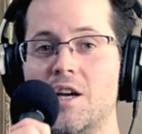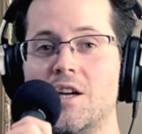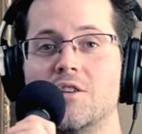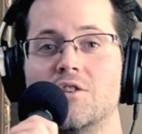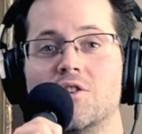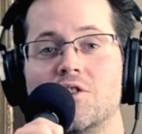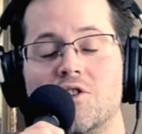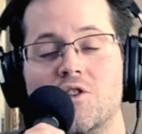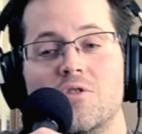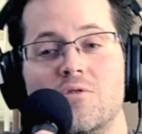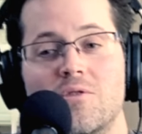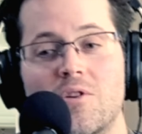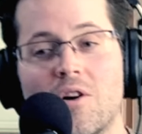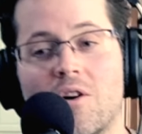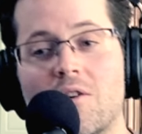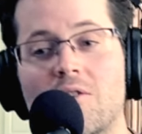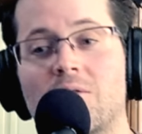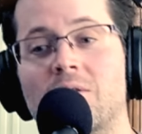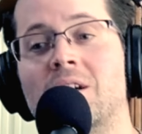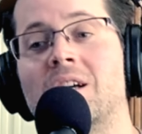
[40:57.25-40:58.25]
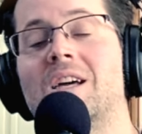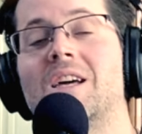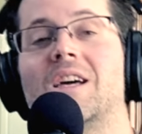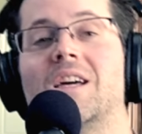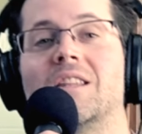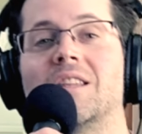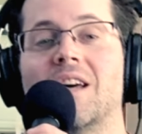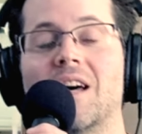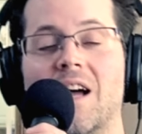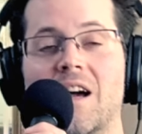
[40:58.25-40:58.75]
Did you know
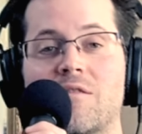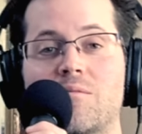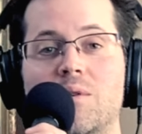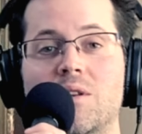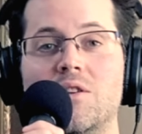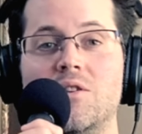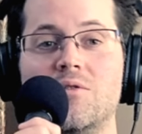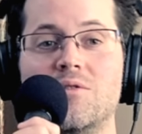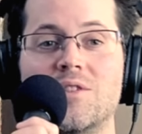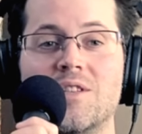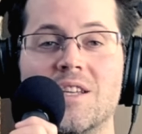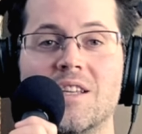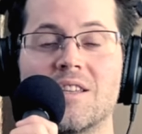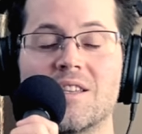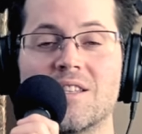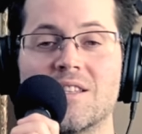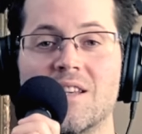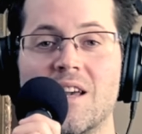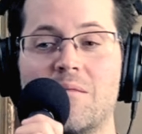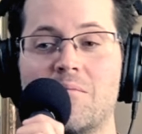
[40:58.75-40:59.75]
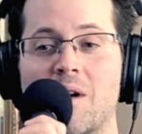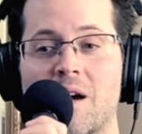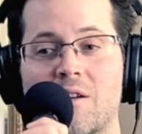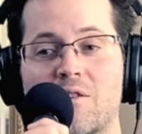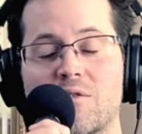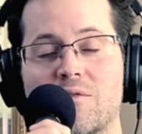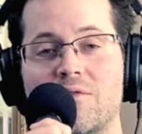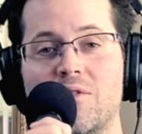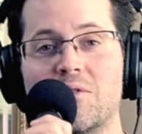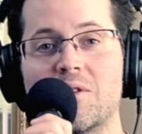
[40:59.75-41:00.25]
that I've been using the same
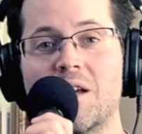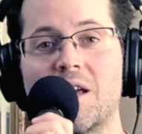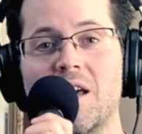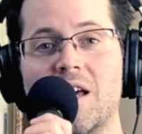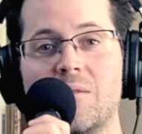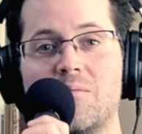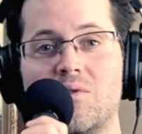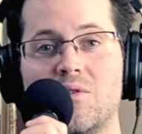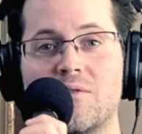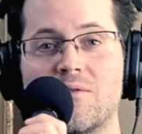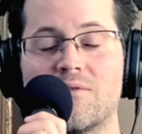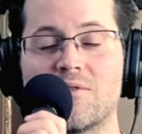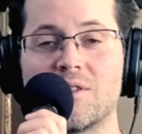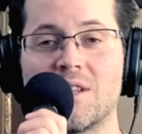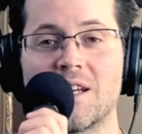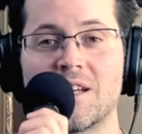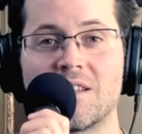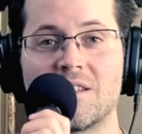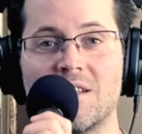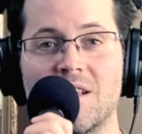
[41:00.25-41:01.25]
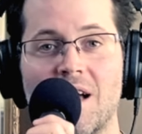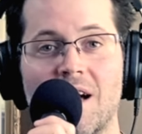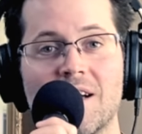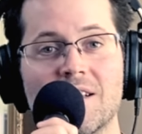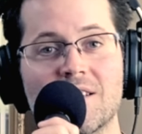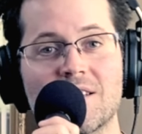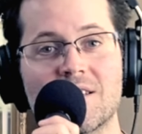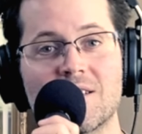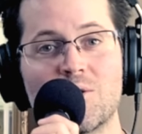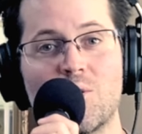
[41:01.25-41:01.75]
microphone cable for like the
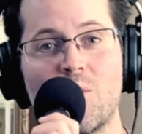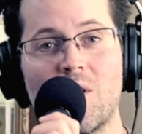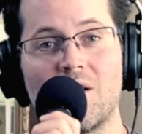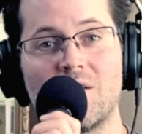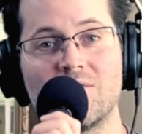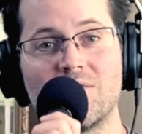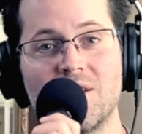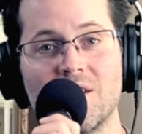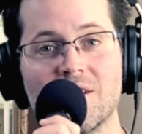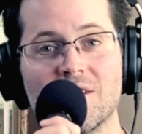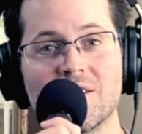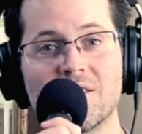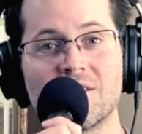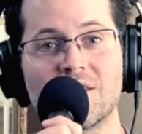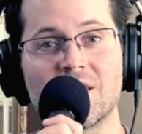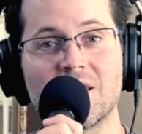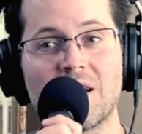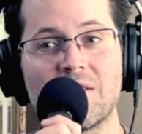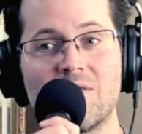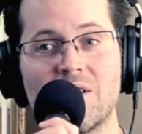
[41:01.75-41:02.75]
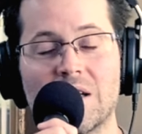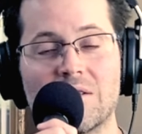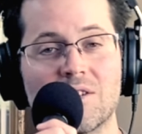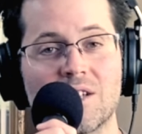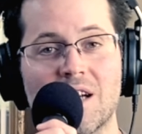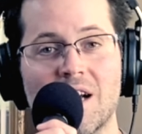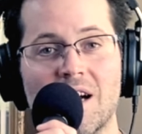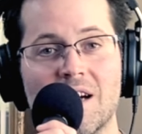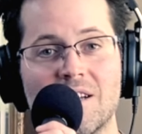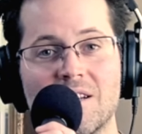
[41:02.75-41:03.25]
last 12 years and I've never
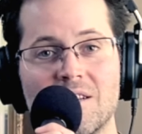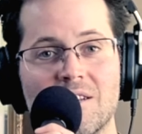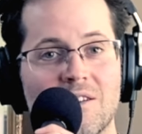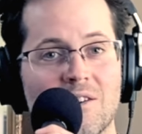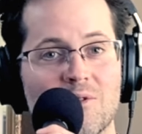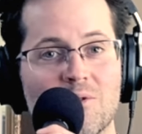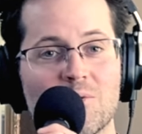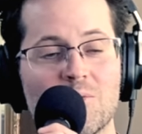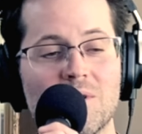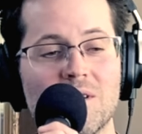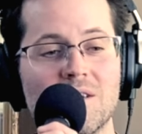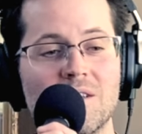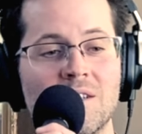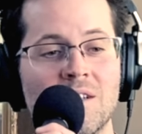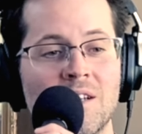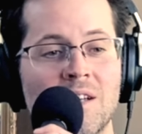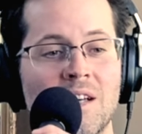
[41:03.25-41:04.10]
gotten another one?